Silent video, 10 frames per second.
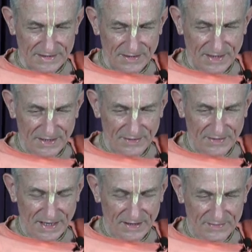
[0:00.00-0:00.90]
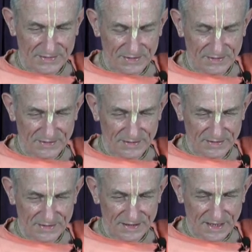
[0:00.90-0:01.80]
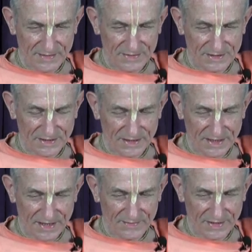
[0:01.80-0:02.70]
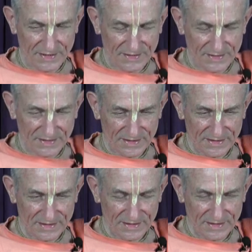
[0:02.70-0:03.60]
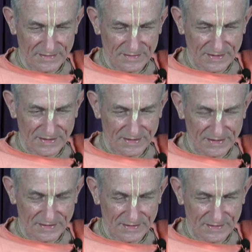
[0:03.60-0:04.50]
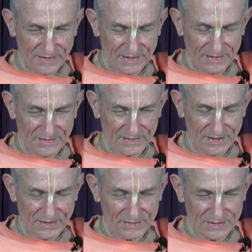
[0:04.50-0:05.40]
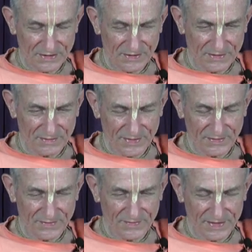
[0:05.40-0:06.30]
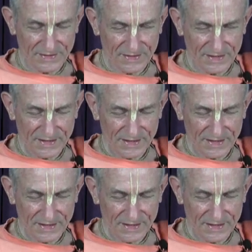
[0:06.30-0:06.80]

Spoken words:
So they knew that opportune time was going to come when the whole story will be revealed.